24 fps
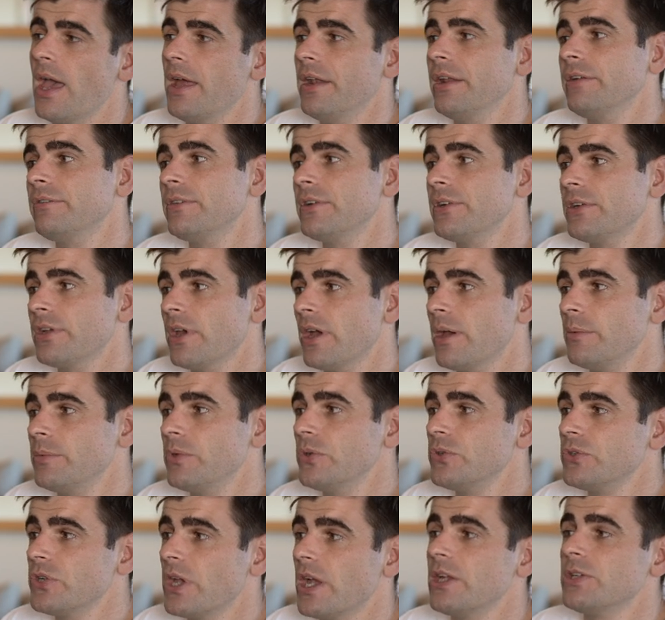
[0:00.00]
And every time
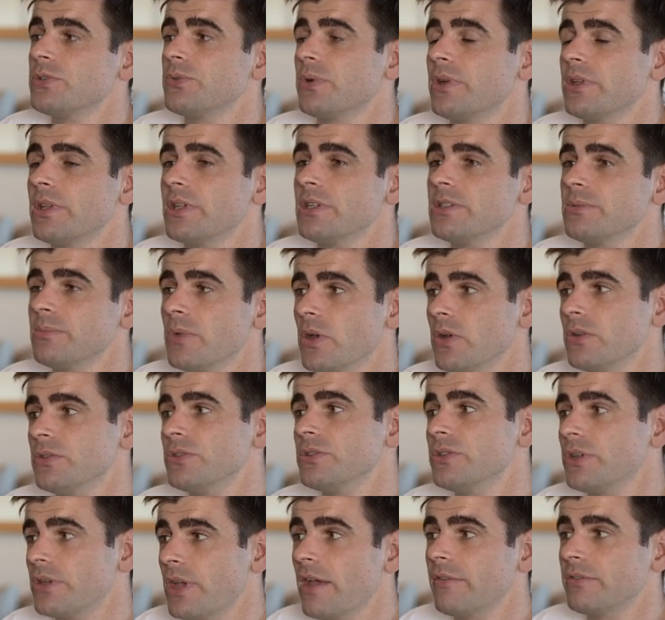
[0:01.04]
you change one of these modes,
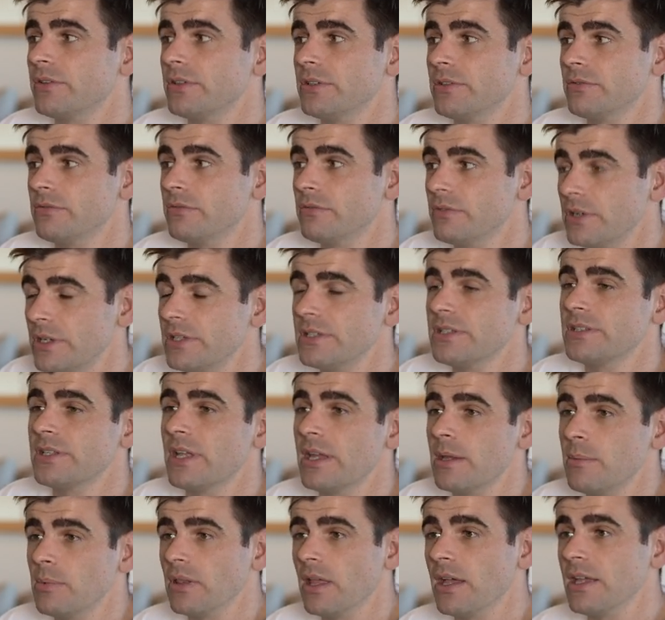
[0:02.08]
you have to
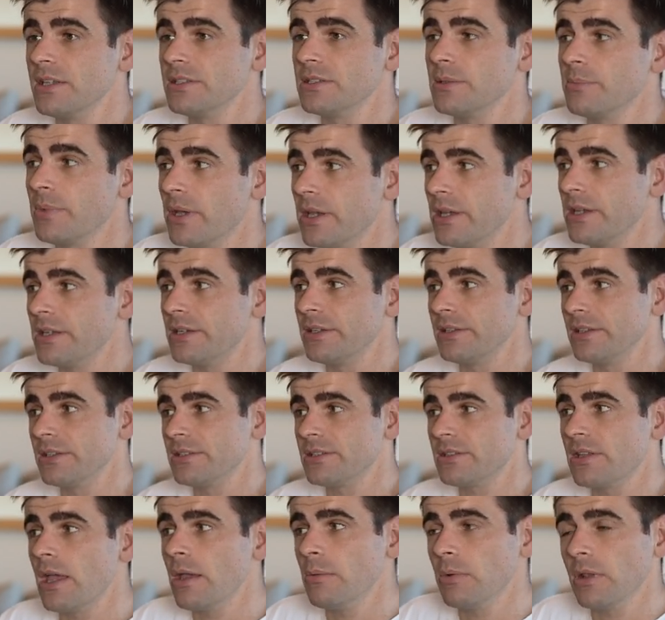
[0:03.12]
restabilize it by hitting the
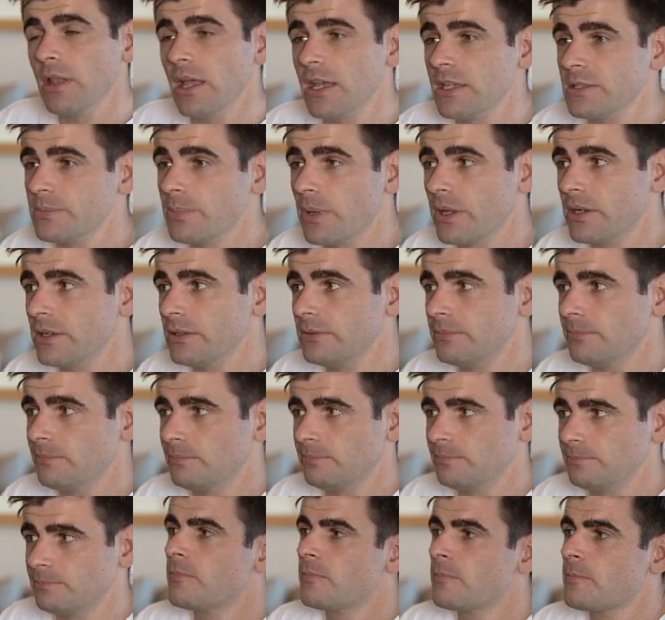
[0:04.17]
stabilize button.
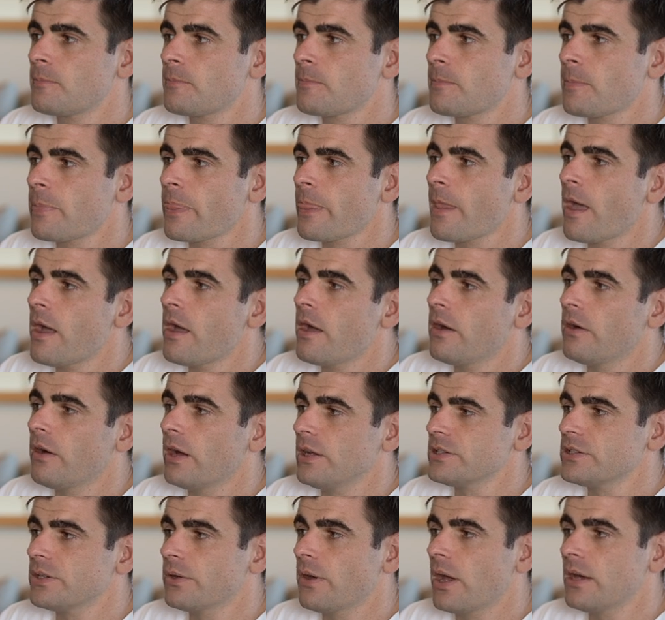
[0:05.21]
All
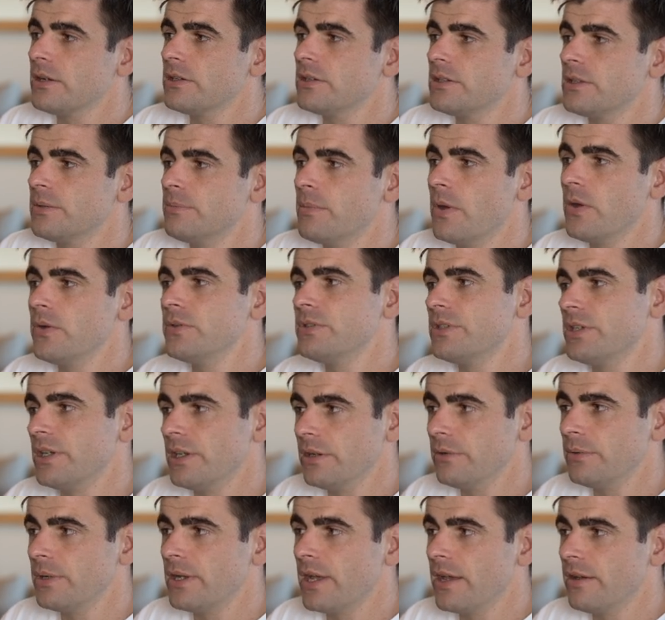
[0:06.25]
right, so under the modes
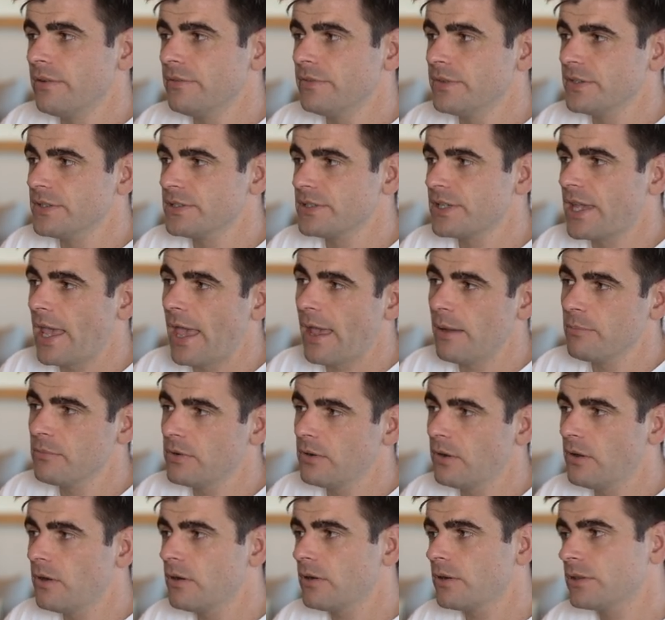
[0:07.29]
here, we have this
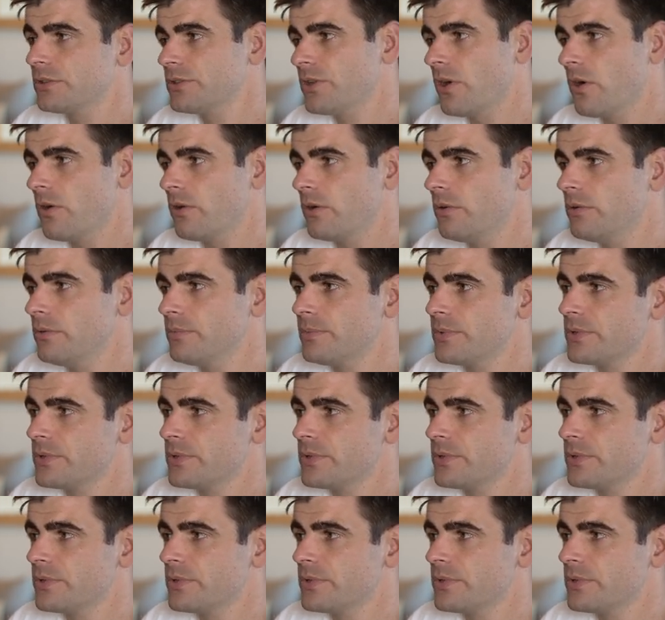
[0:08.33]
camera lock toggle.